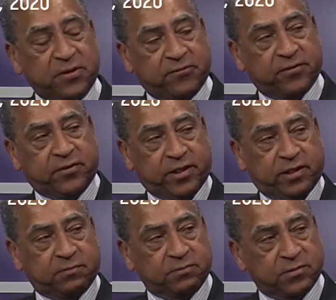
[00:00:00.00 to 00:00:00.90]
50,
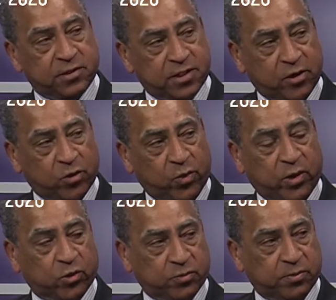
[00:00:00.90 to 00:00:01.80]
Senator
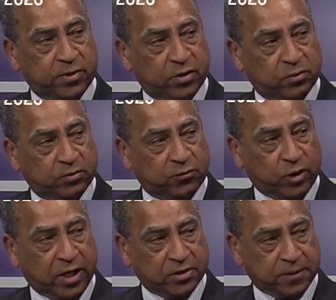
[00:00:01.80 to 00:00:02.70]
Wiener's bill for
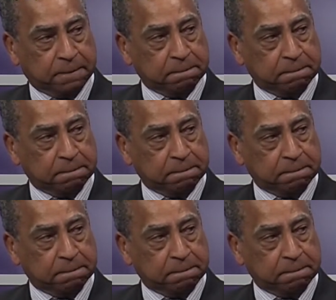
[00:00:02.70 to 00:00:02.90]
housing?